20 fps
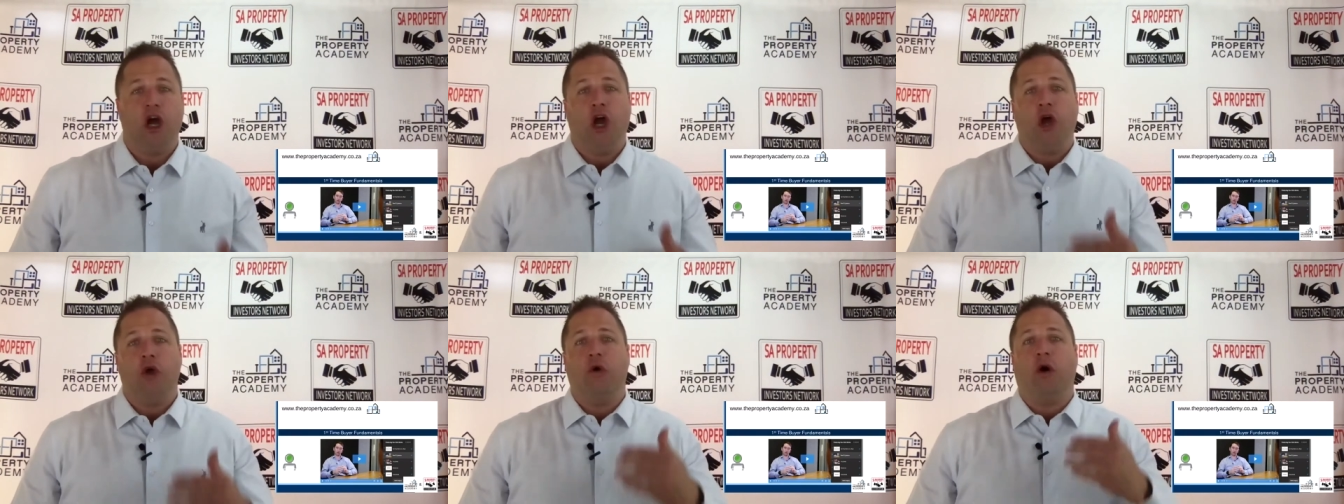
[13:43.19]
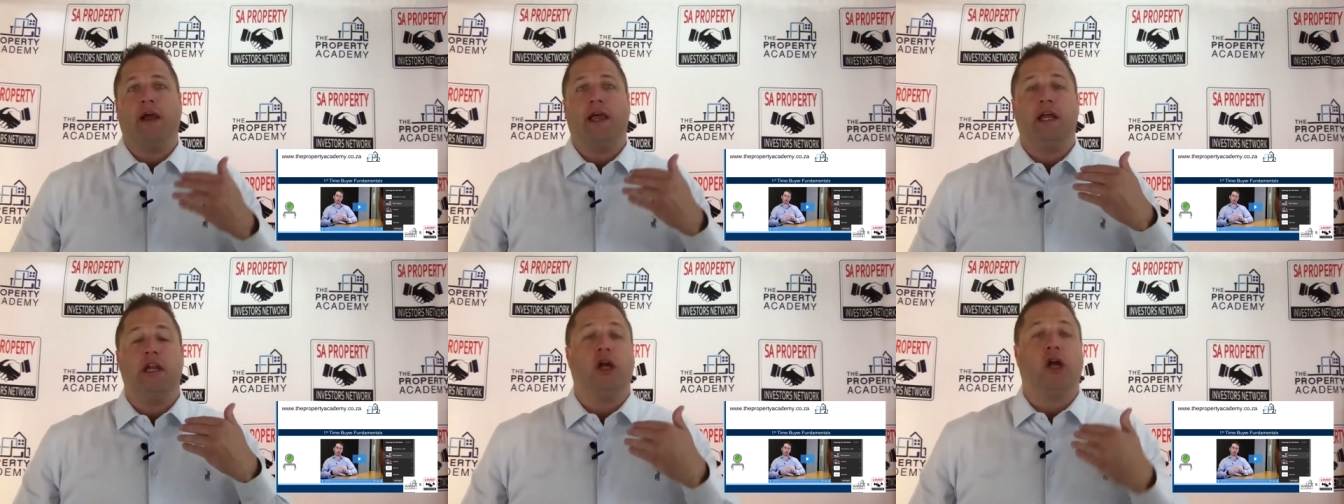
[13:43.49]
who are
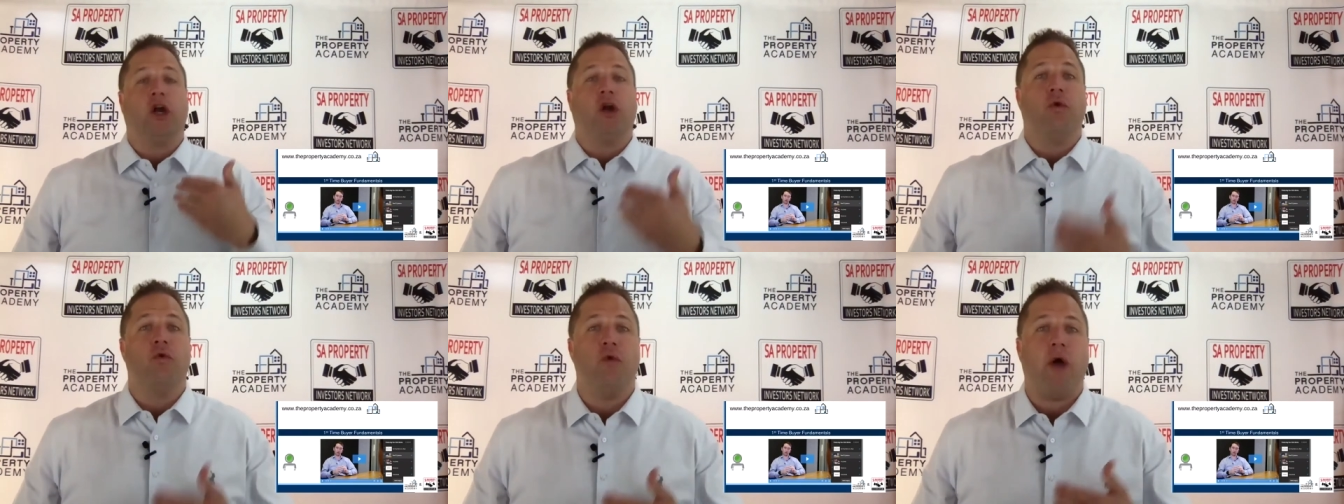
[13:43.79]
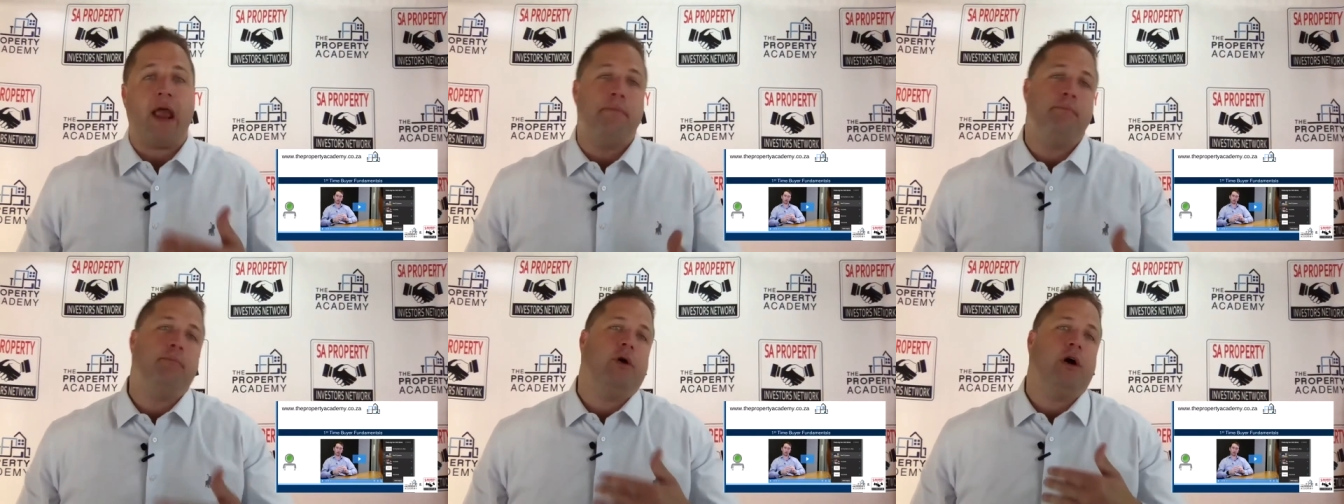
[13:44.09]
getting
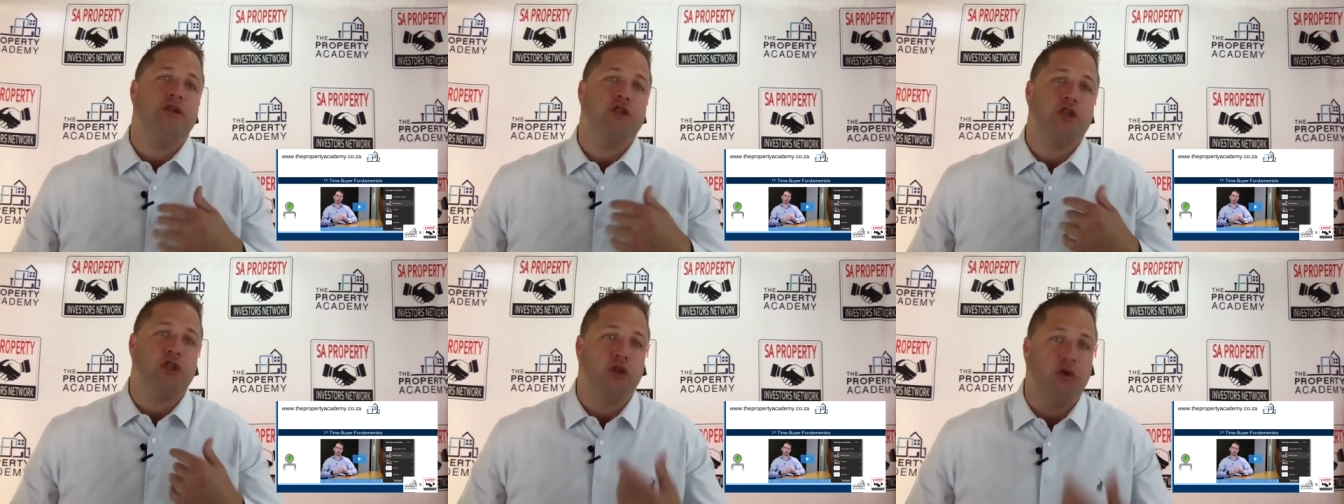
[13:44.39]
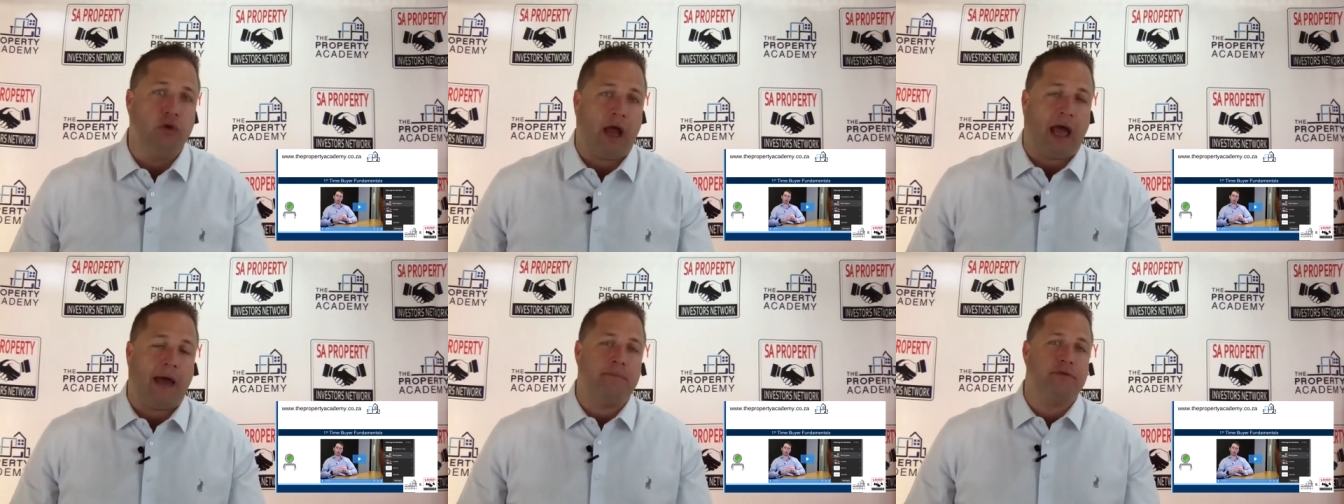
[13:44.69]
great bonds
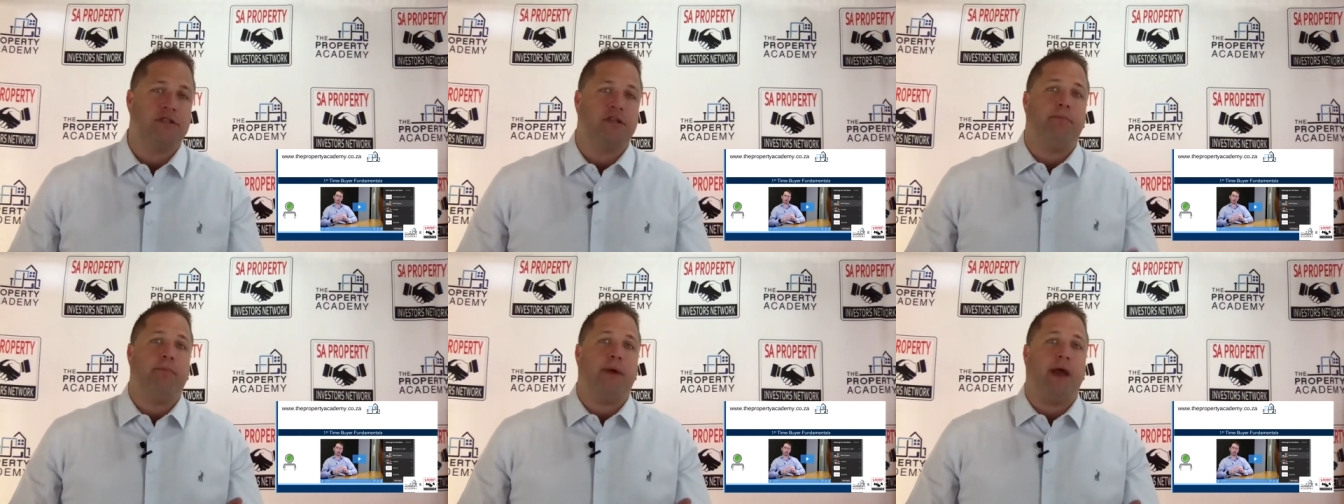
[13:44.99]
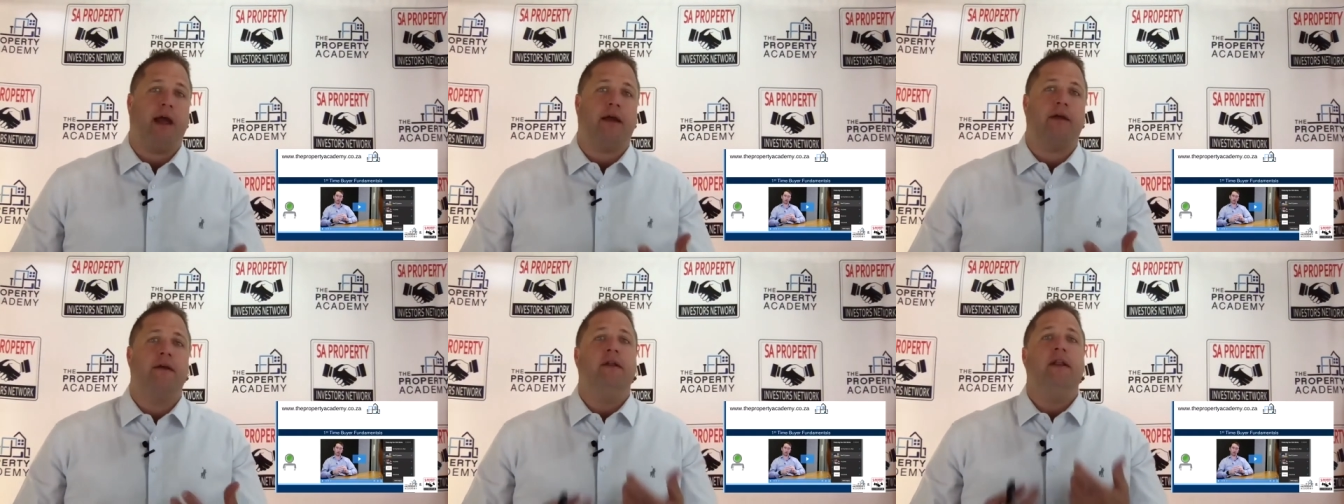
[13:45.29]
through Absa
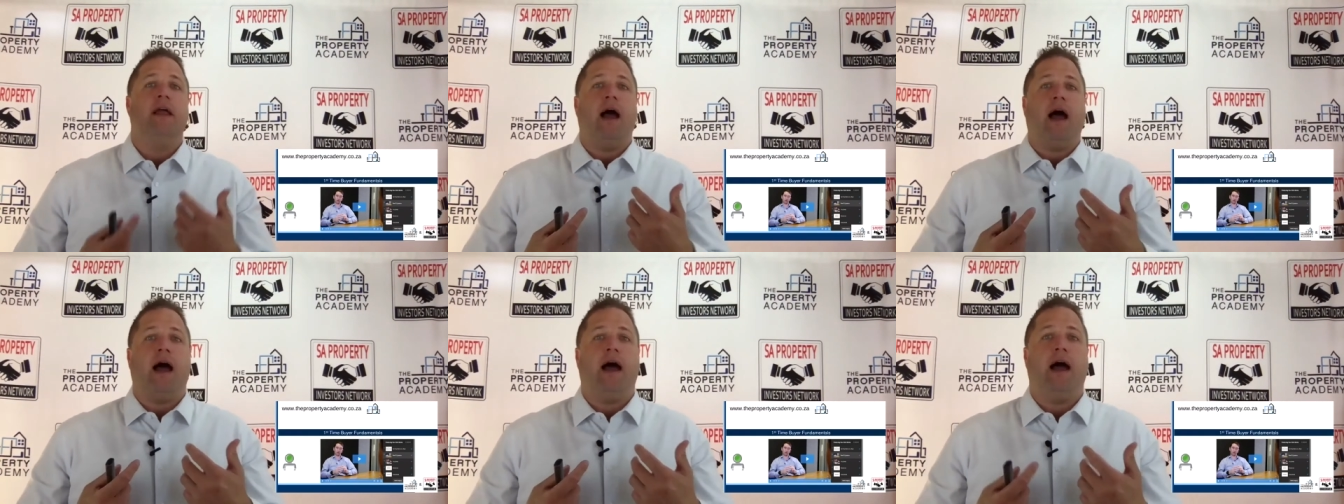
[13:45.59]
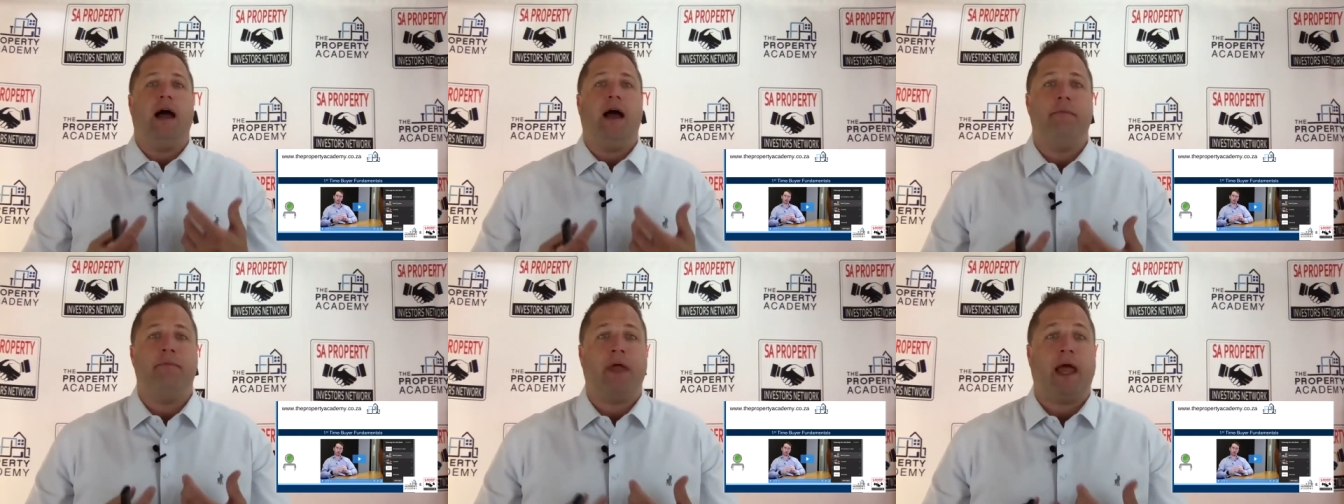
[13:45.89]
Bank
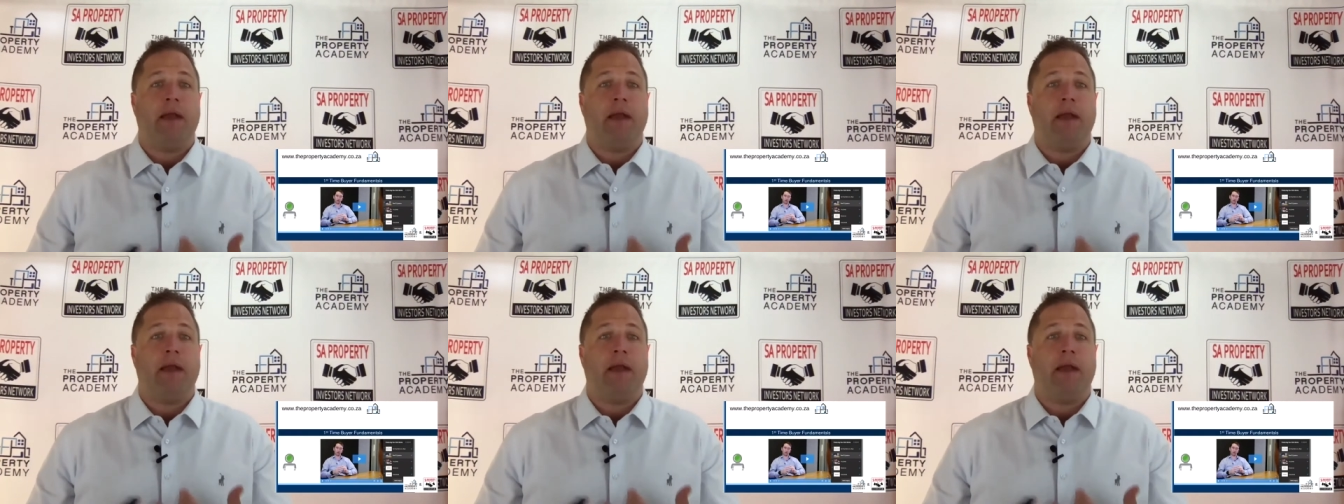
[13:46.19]
um,